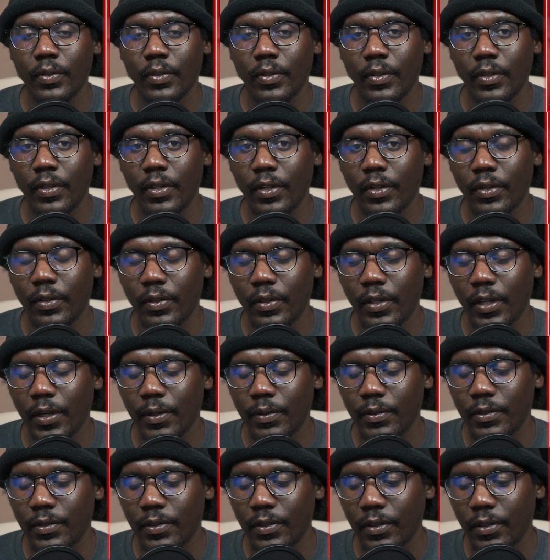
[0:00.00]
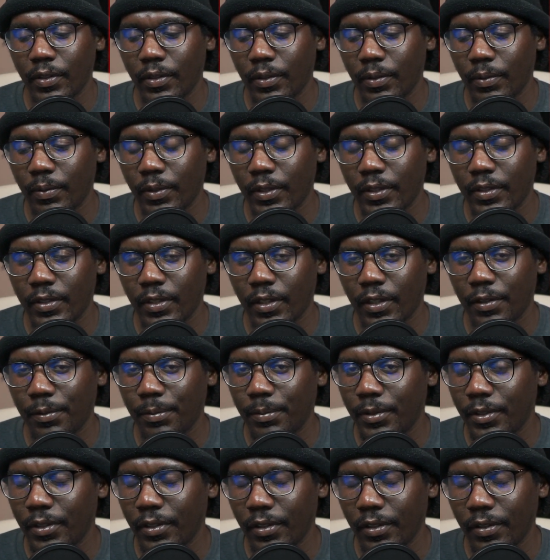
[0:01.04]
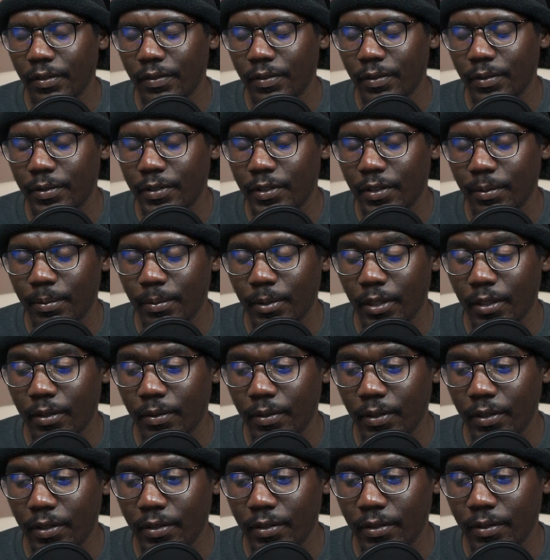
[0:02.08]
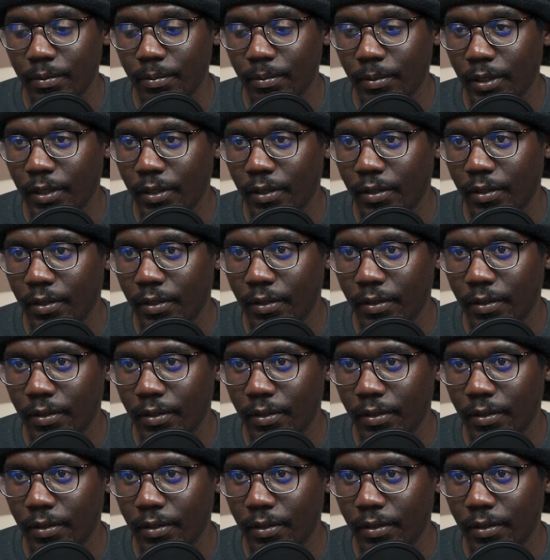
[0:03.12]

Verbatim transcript: Yo, that was Westside Boogie. For some odd reason, my